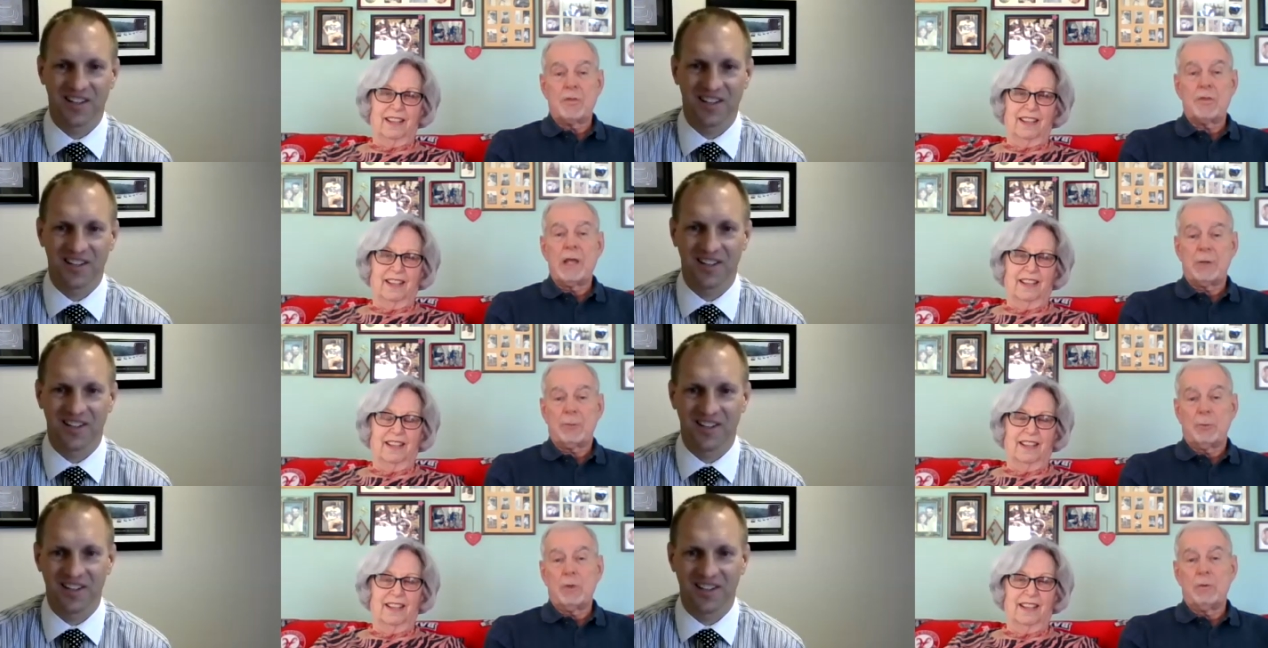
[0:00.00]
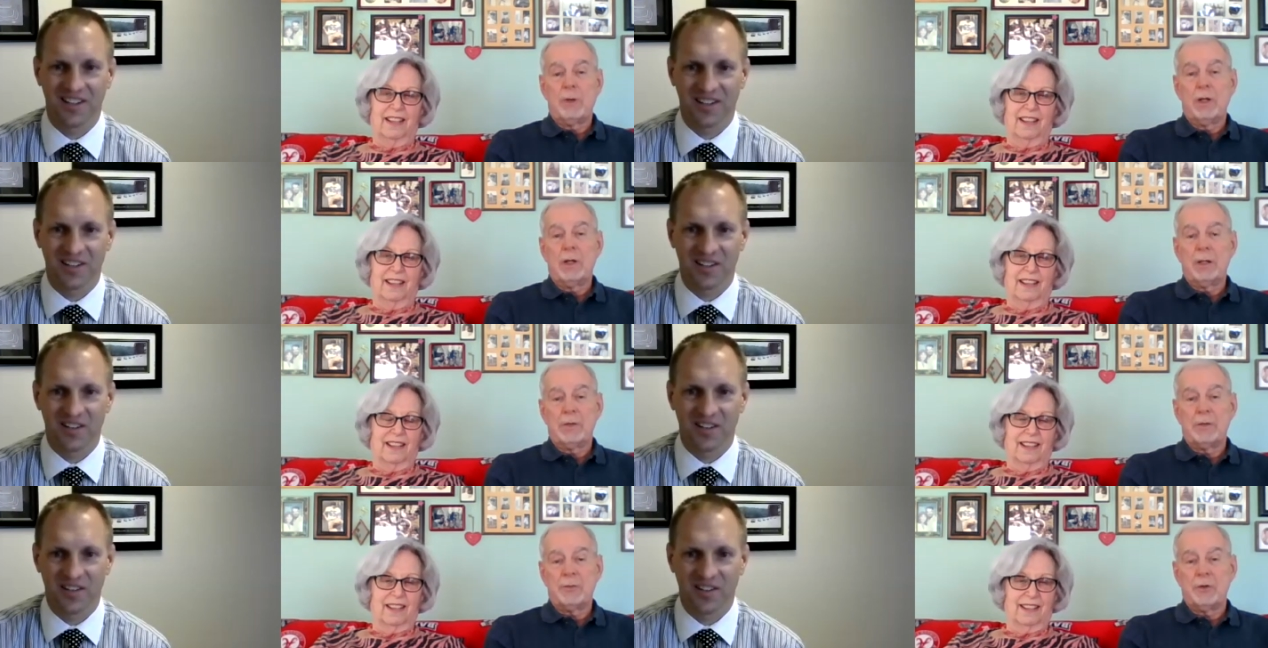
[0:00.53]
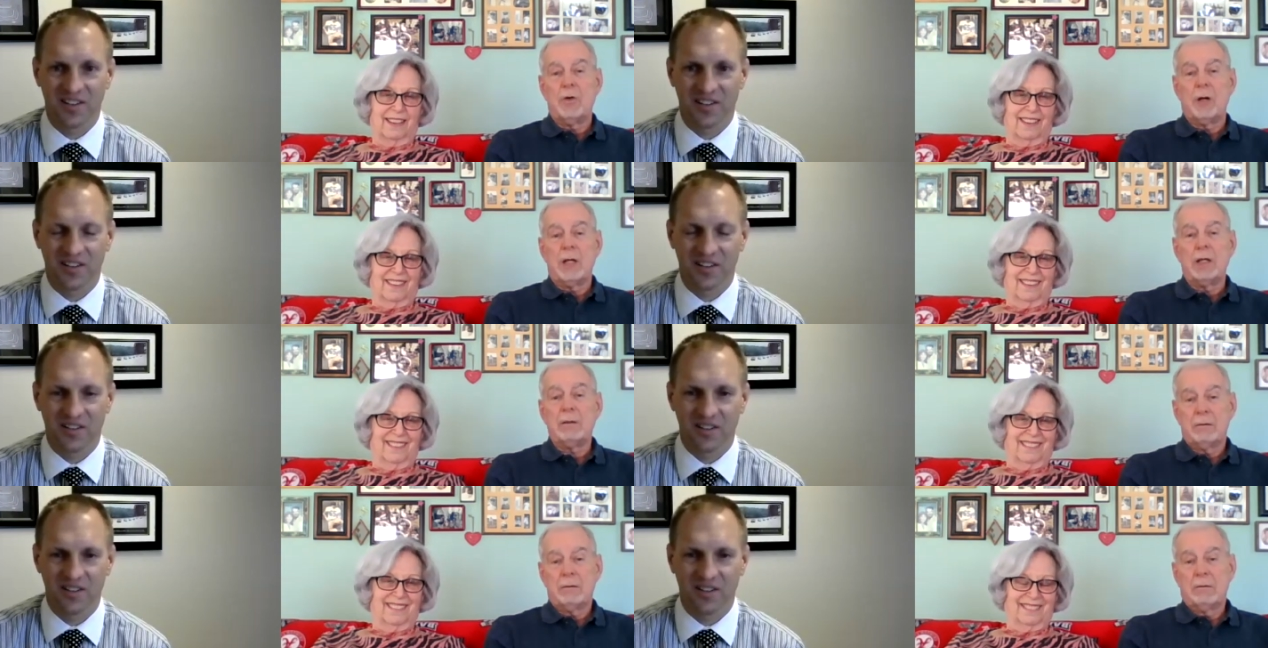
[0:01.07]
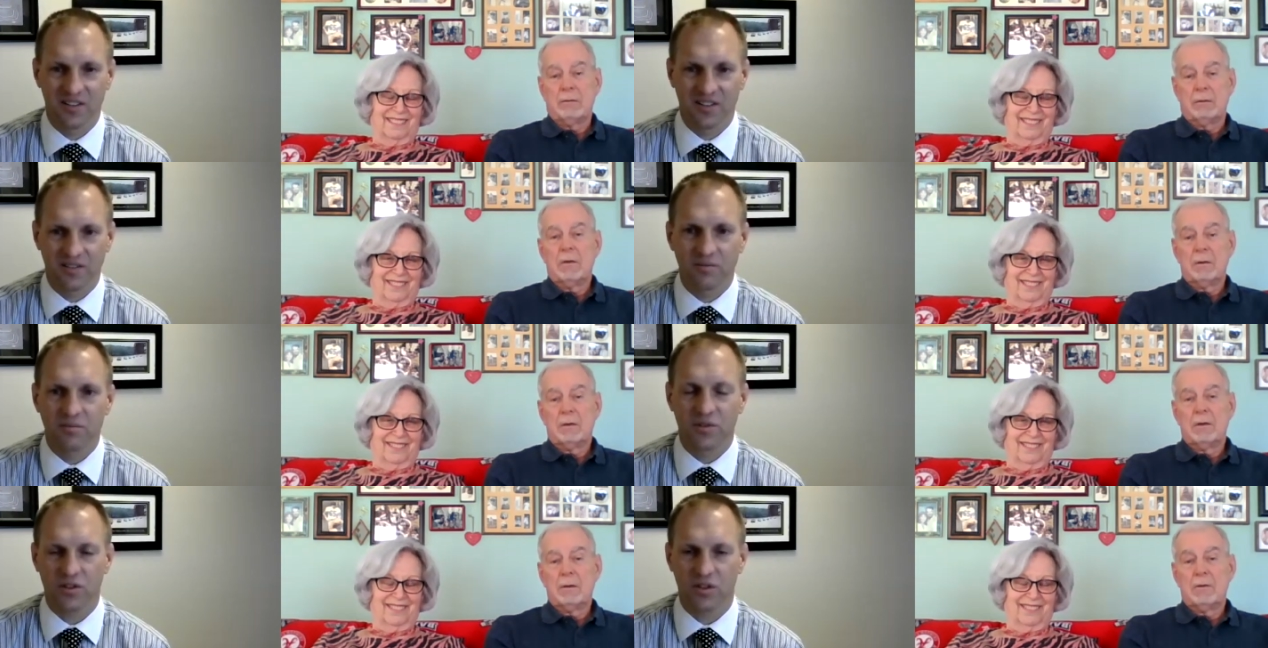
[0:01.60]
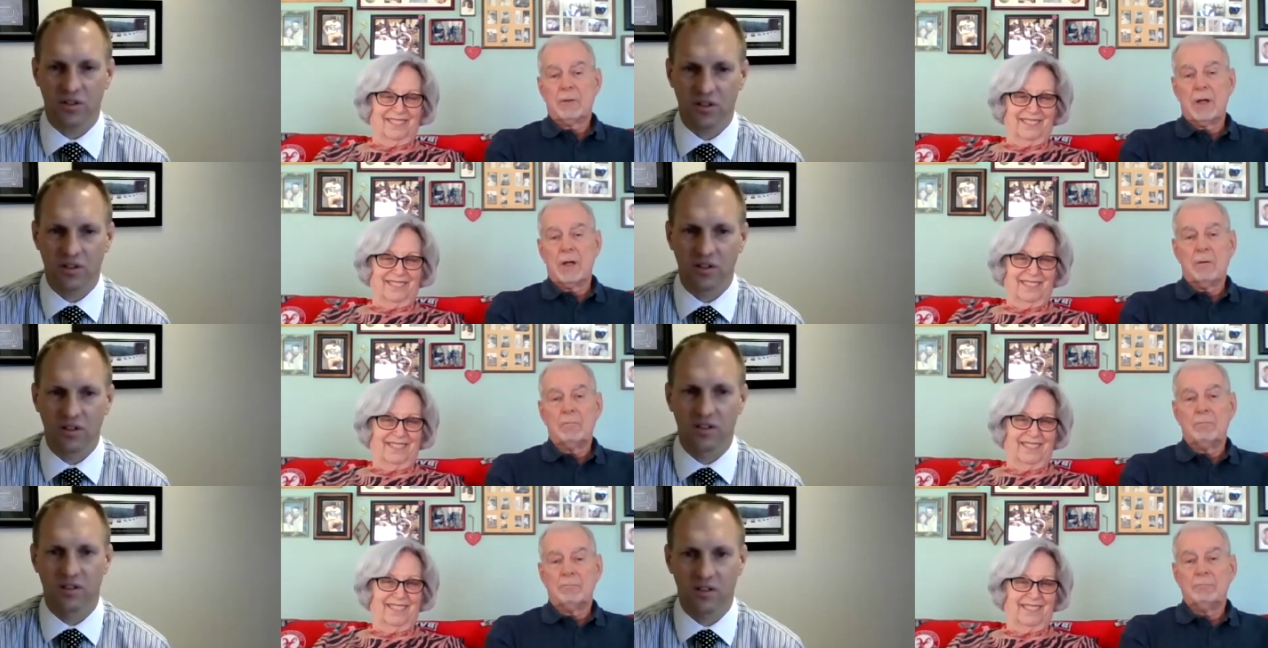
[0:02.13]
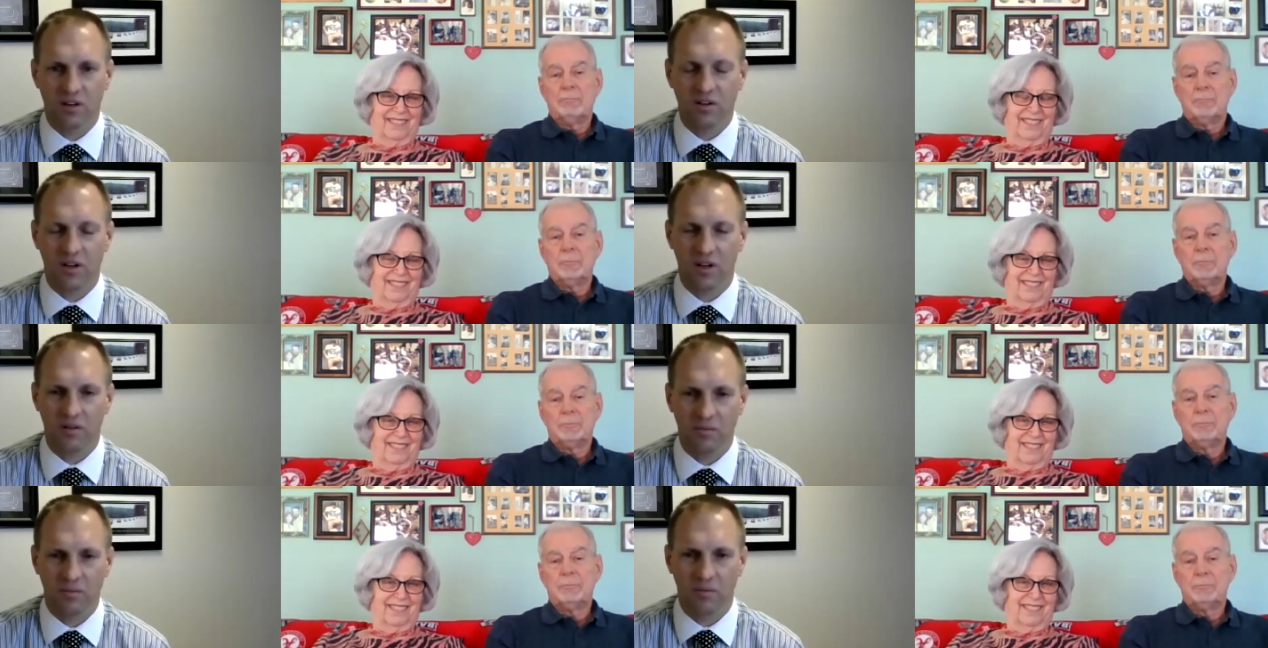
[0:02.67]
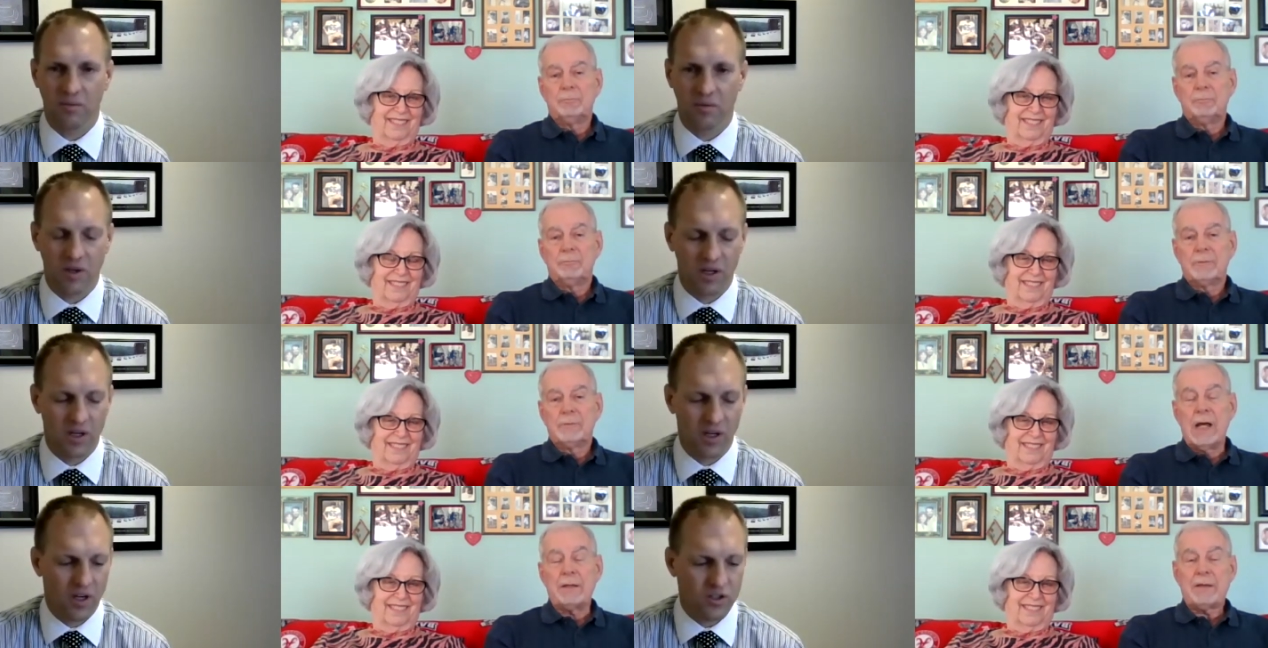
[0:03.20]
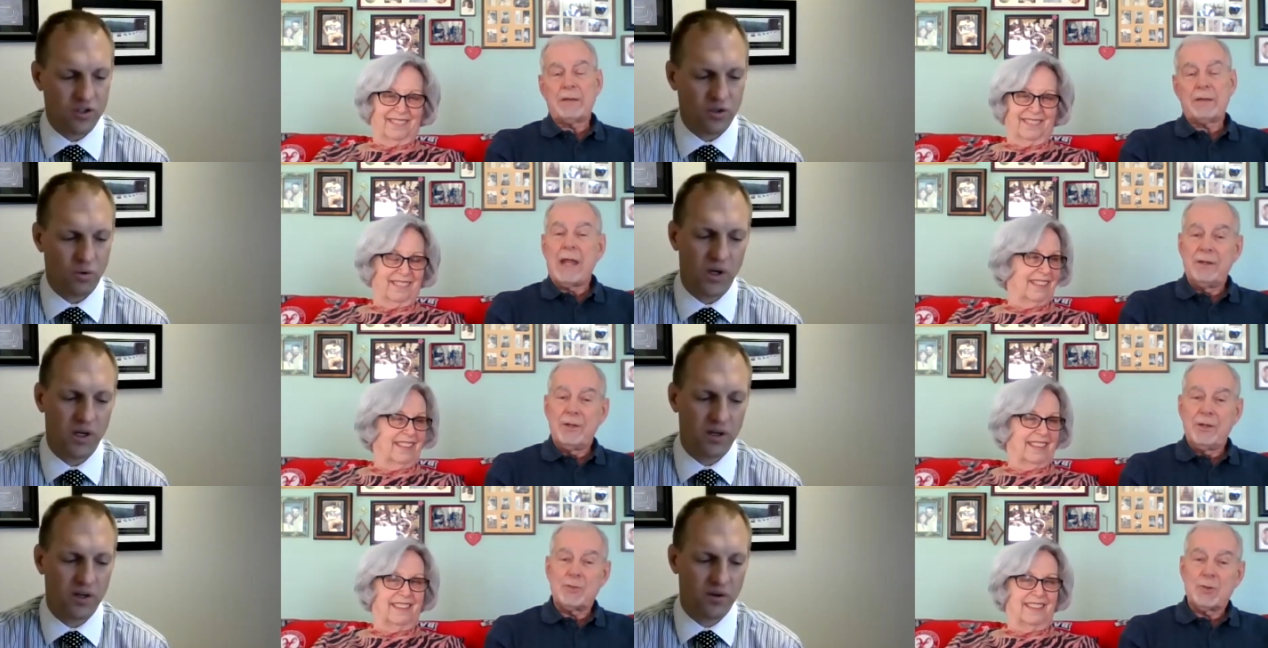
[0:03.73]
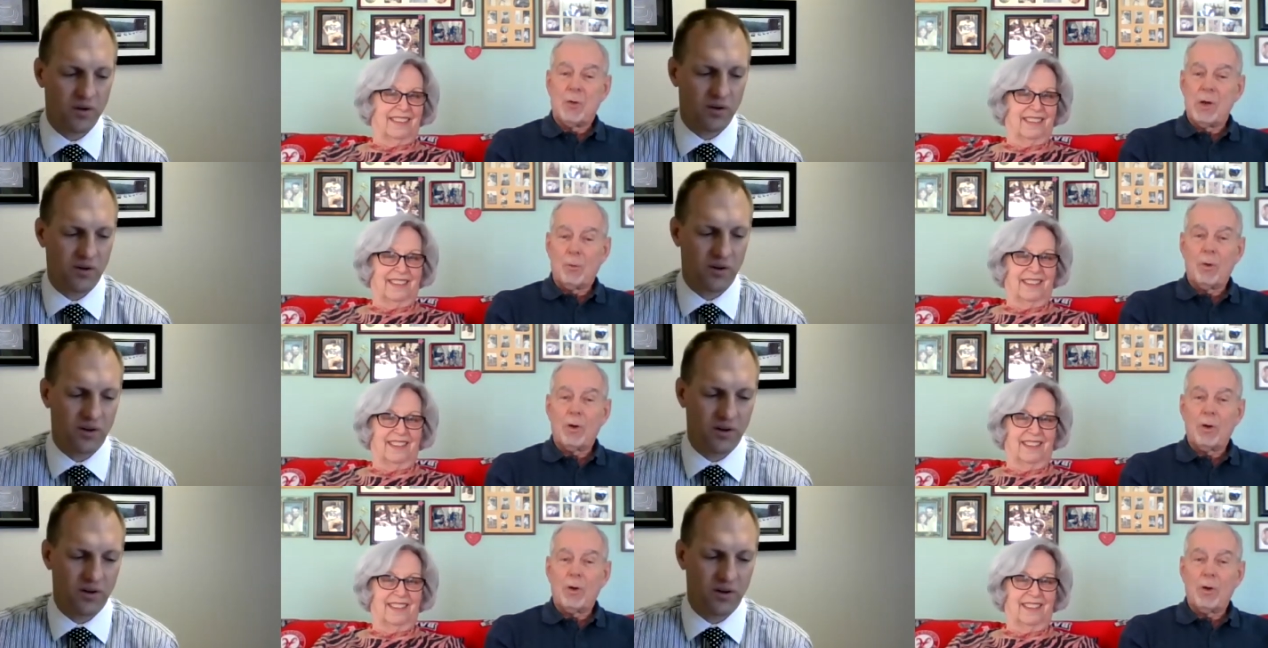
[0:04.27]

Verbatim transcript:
Speaker 1: the things we really enjoy. Sure. Okay. Not that so I didn't enjoy